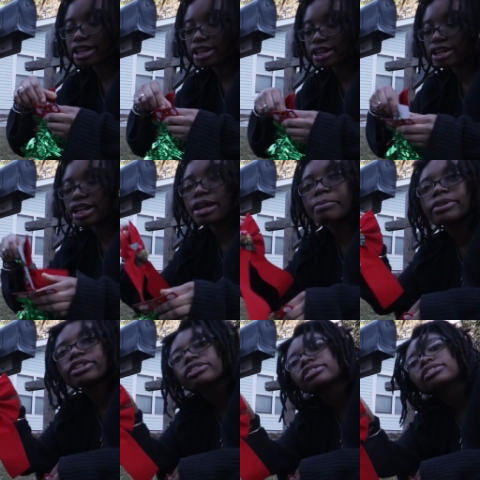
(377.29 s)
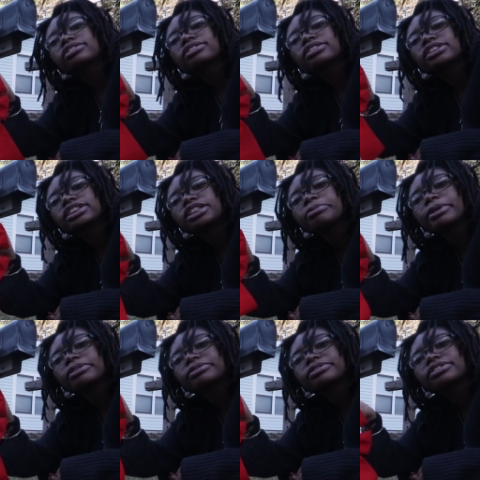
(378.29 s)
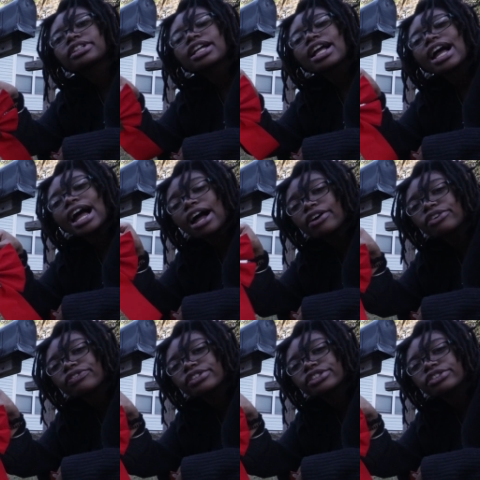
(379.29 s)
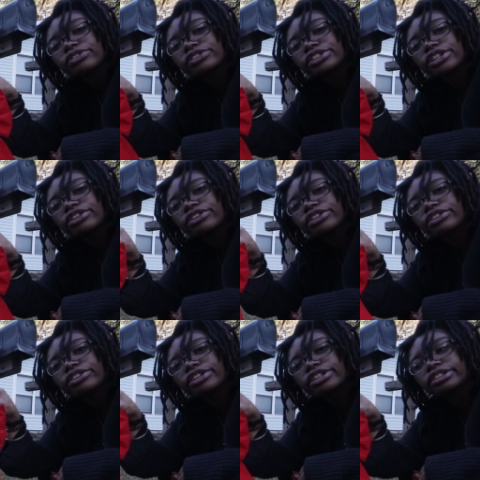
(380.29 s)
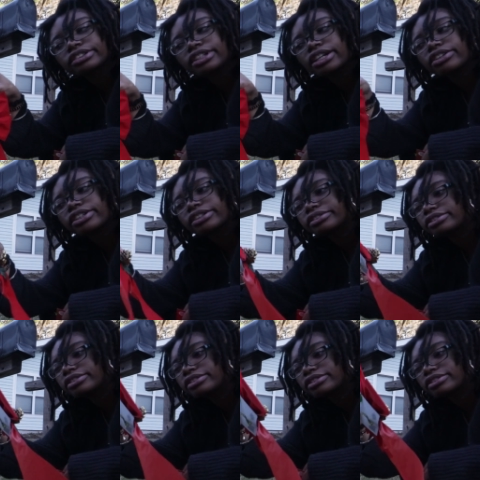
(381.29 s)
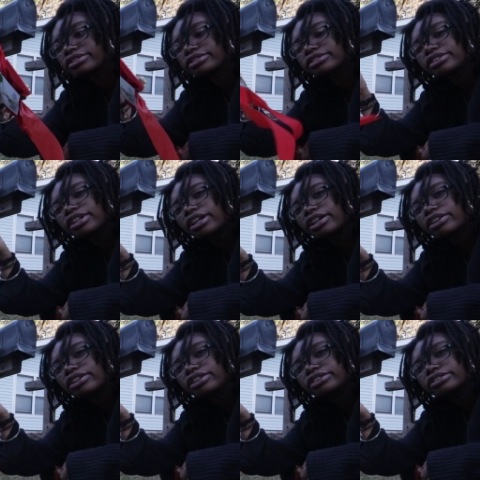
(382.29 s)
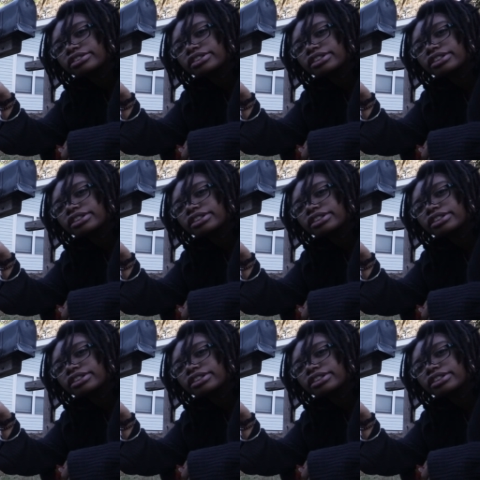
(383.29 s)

then I got my little cheap bow. I don't know if this is going to stay on here or not. I don't know.